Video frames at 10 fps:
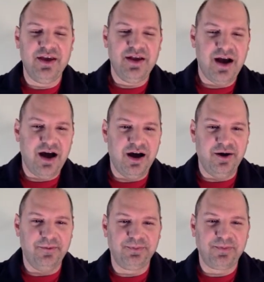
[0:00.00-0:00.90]

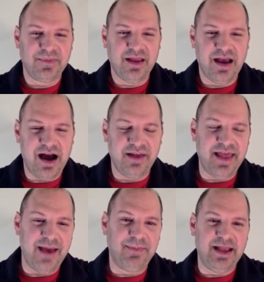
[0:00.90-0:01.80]
on
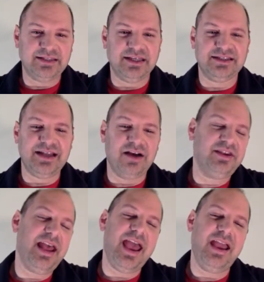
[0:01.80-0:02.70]
that basis. Now
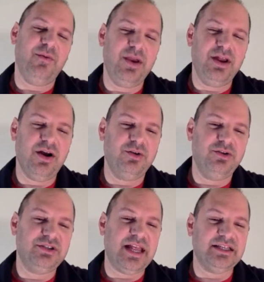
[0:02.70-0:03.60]
today, we don't
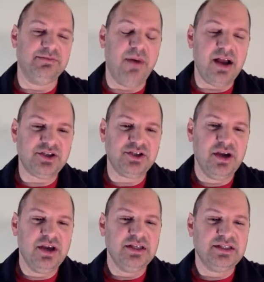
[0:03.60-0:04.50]
use that as much.
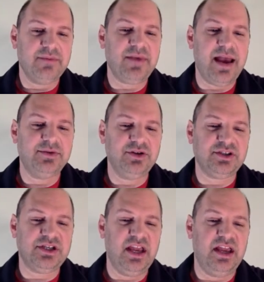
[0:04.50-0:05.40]
Sometimes you'll
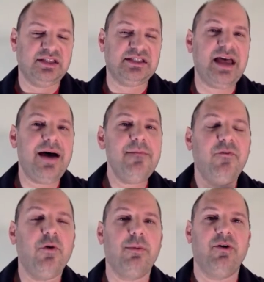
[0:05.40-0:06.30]
see some
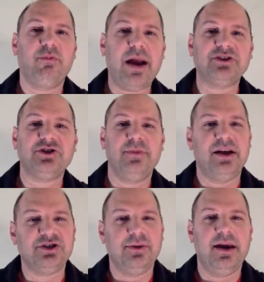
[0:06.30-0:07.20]
form of pressure
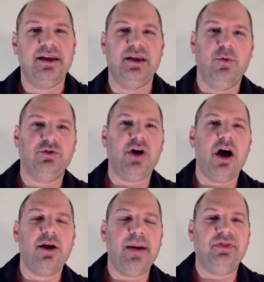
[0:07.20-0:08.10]
measurement, and we'll
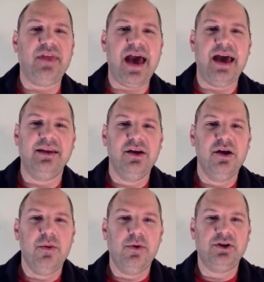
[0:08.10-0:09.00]
talk about that
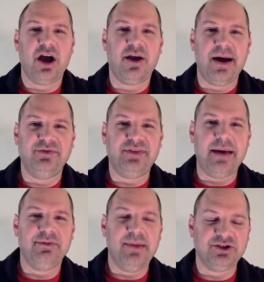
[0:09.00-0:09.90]
when we talk about
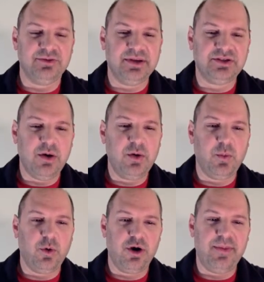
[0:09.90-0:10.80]
depth measurement, so I
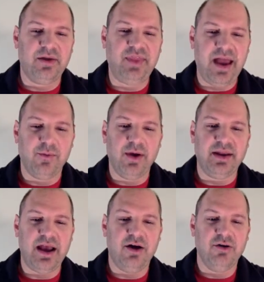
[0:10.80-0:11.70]
wouldn't worry about that right
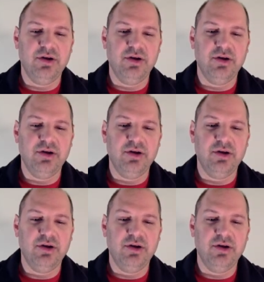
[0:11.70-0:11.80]
now.